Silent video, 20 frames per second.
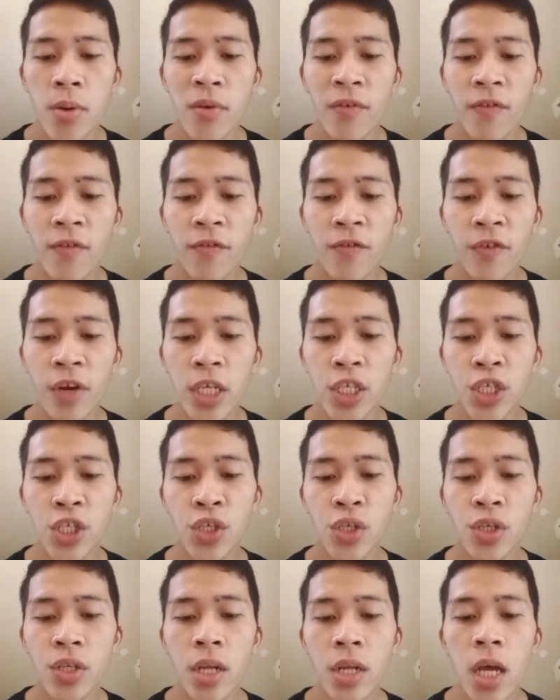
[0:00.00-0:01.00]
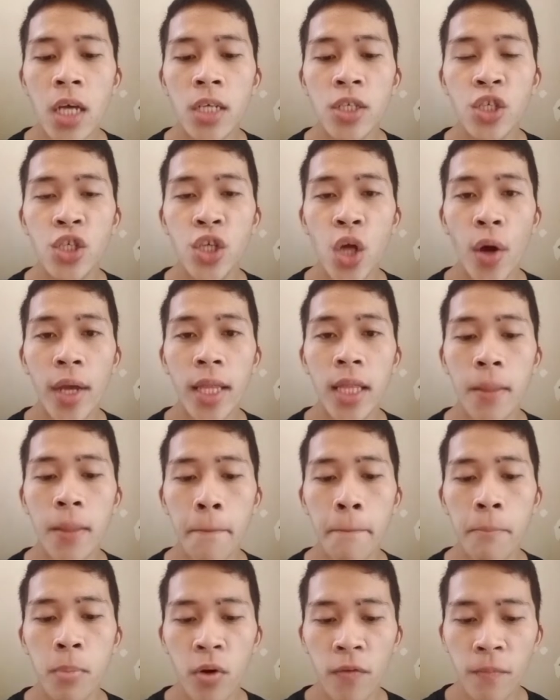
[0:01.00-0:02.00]
friction, joint
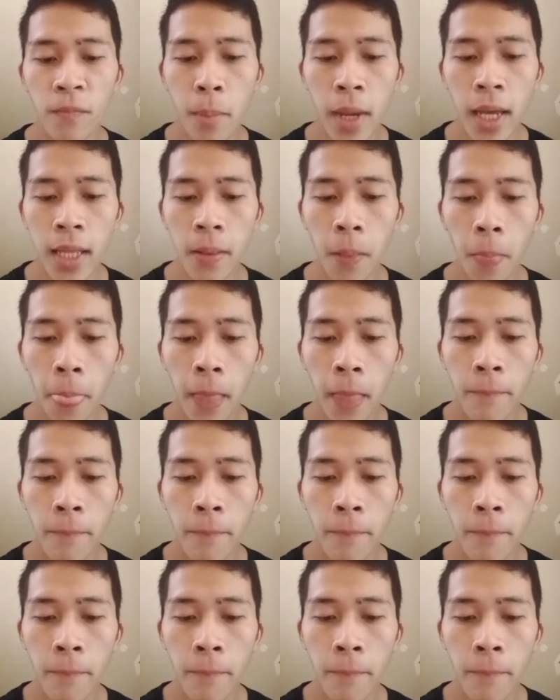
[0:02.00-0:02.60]
movement,